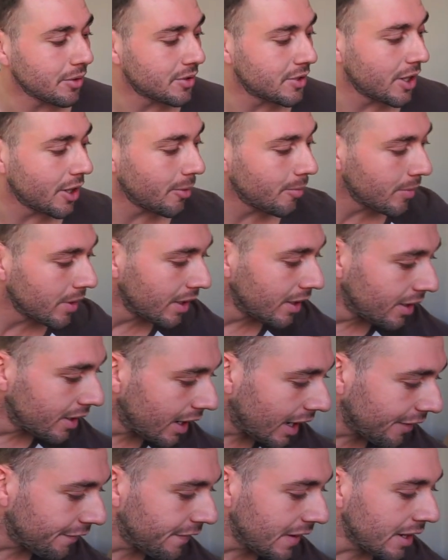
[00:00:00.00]
So
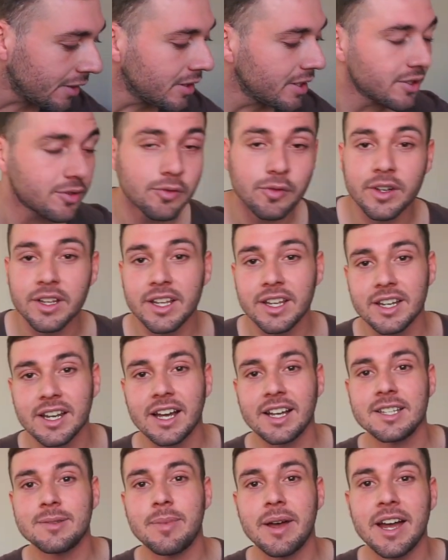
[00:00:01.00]
I found this really
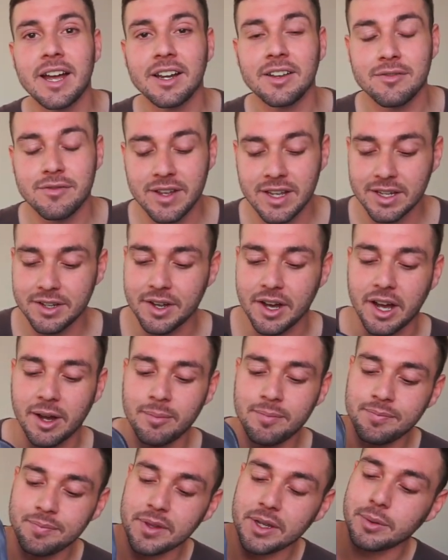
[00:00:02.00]
nice bag in Vietnam.